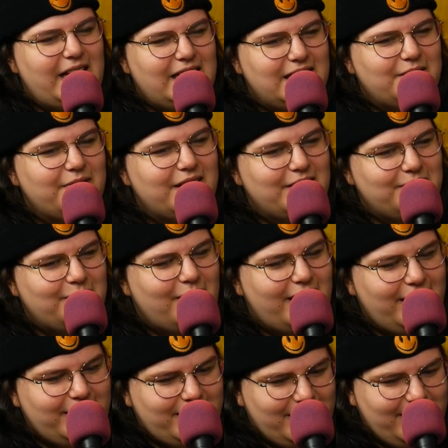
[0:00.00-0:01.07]
I just want to watch
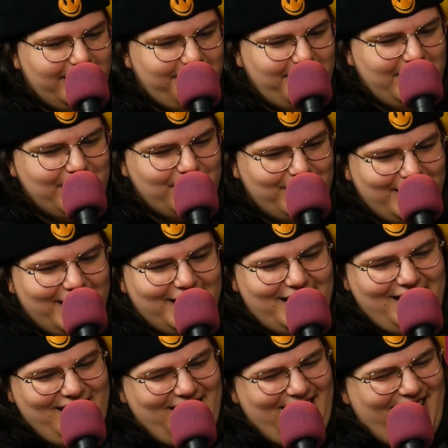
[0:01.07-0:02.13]
like the music. The
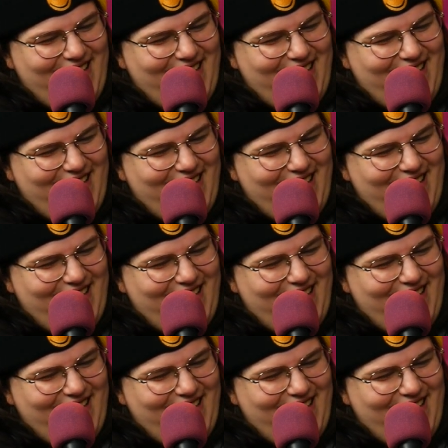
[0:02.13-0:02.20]
music.